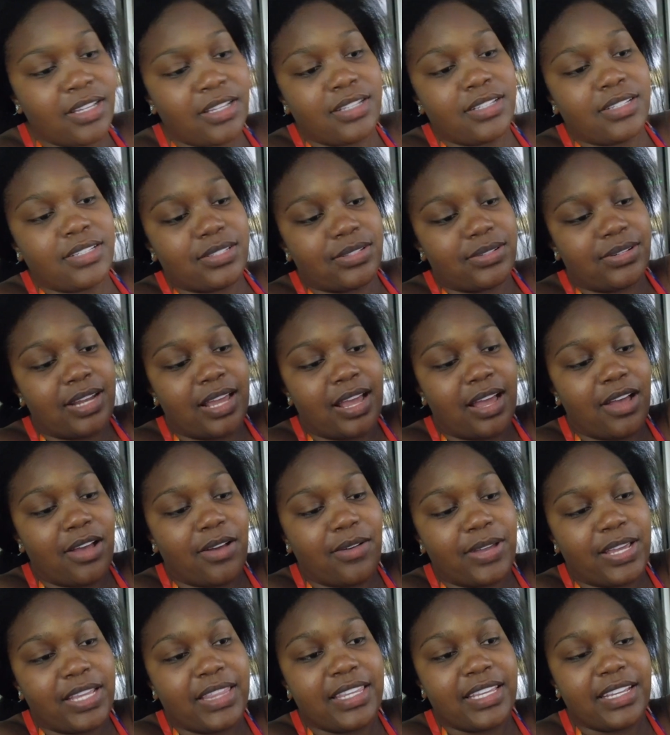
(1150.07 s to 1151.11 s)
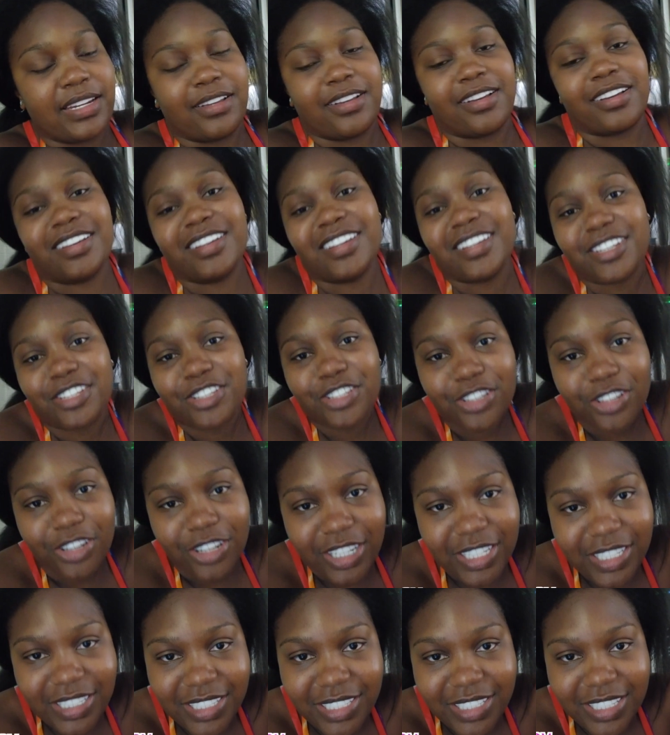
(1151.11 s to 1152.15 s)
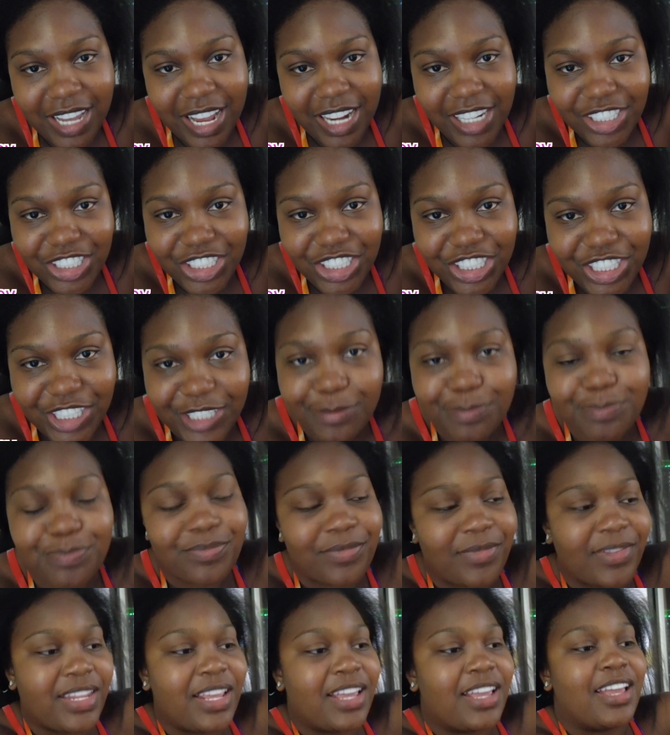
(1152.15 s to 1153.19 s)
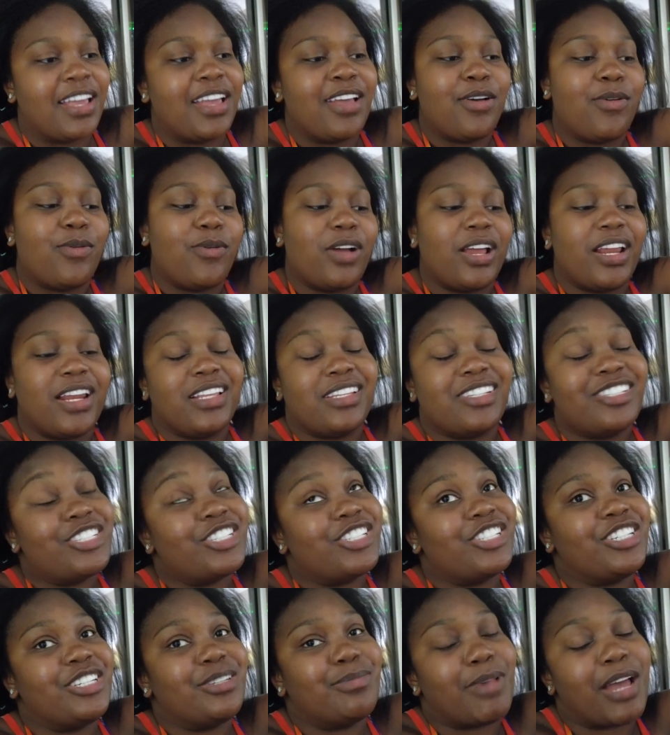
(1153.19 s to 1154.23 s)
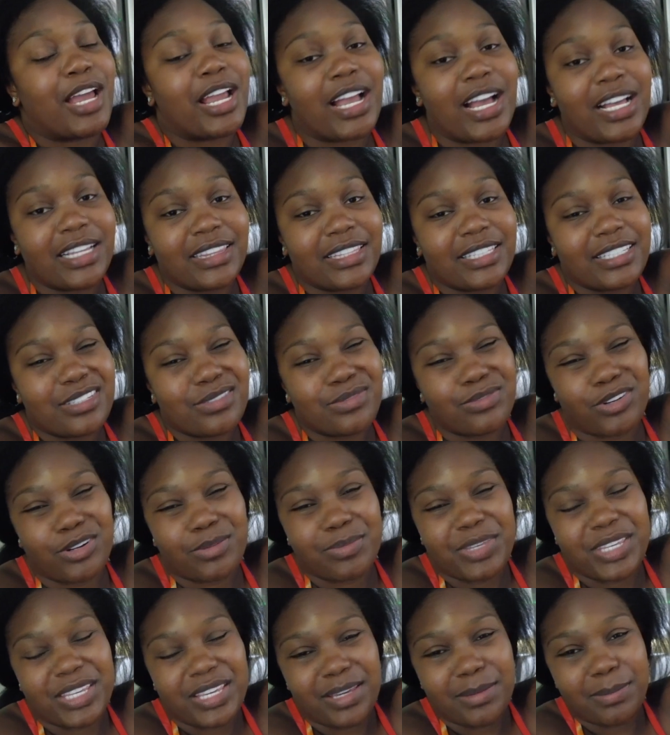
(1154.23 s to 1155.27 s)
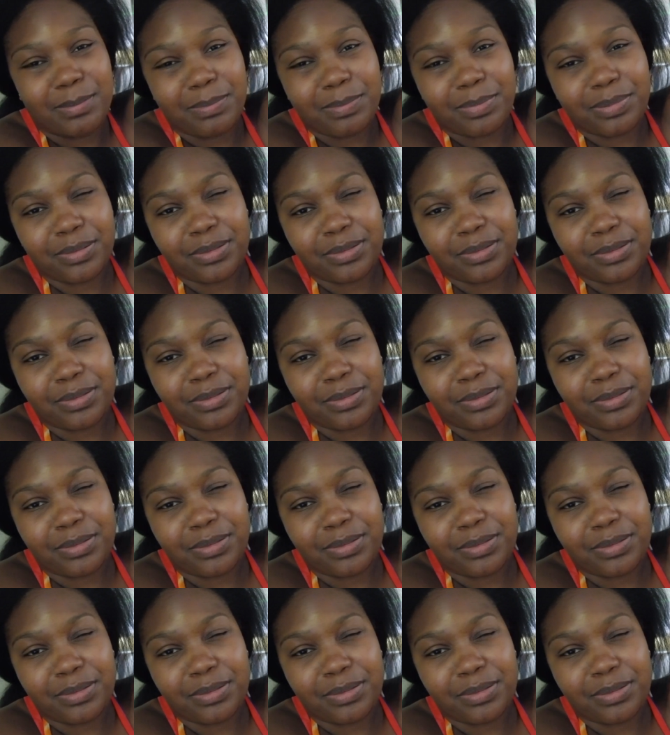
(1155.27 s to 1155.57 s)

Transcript: So now y'all, this is kind of cheap. Well, it is cheap. I got this from Yip.